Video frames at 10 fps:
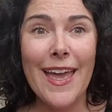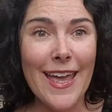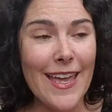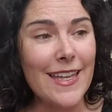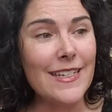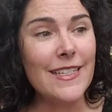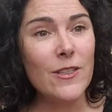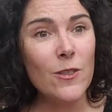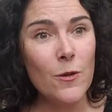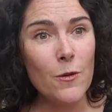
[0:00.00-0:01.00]
And
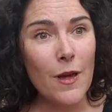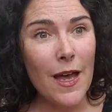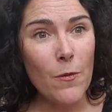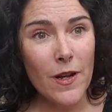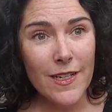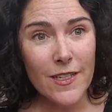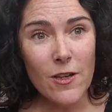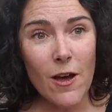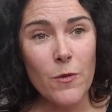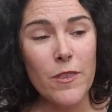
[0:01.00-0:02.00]
so I wanted to
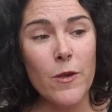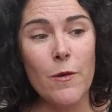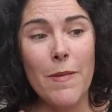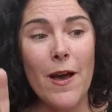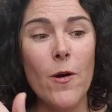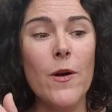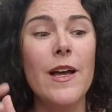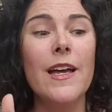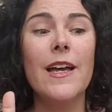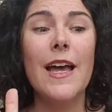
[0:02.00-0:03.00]
talk with you about
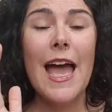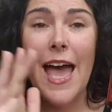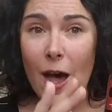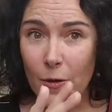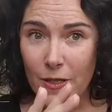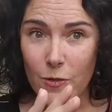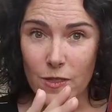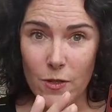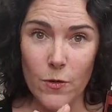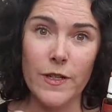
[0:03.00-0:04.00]
how to use
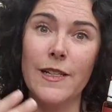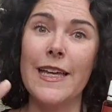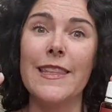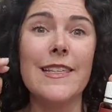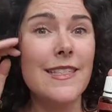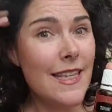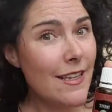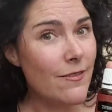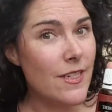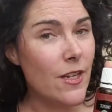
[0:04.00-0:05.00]
the oil and the
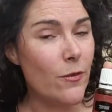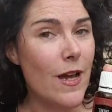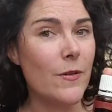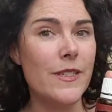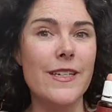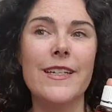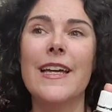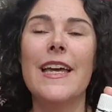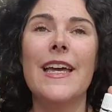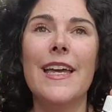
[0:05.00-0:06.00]
safety around it.
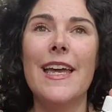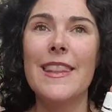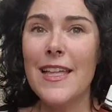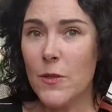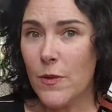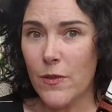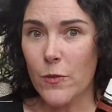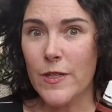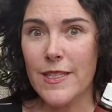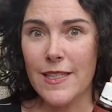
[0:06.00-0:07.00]
And that's one of the
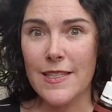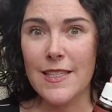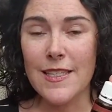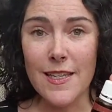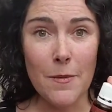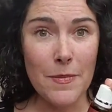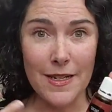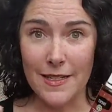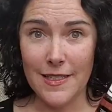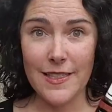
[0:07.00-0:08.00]
reasons this
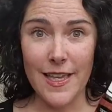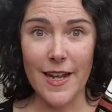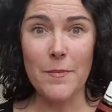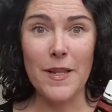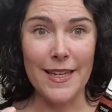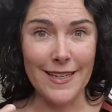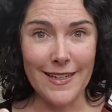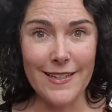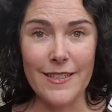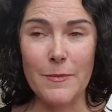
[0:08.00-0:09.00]
company is set up like it
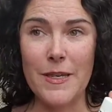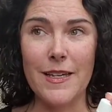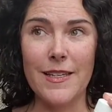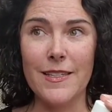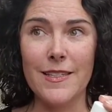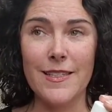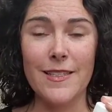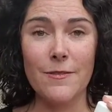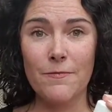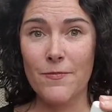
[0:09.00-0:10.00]
is,
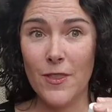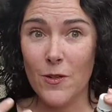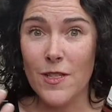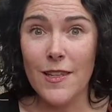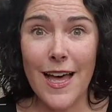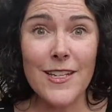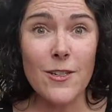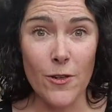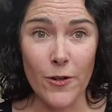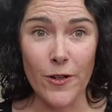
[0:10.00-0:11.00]
because there's a lot
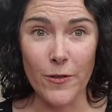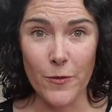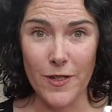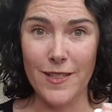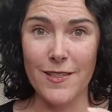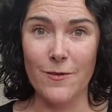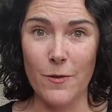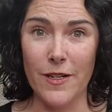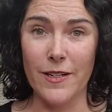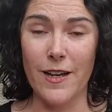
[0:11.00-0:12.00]
to learn when
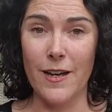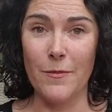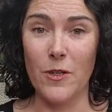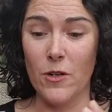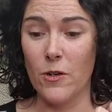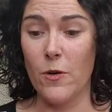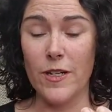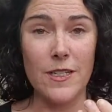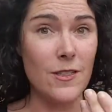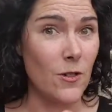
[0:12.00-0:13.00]
you're going
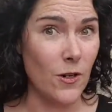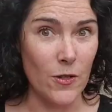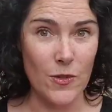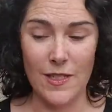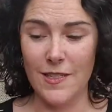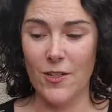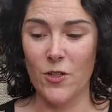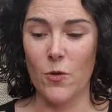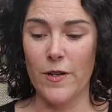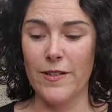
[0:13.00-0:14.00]
to start using
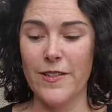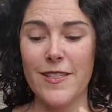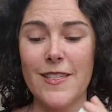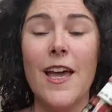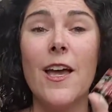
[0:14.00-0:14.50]
essential oils.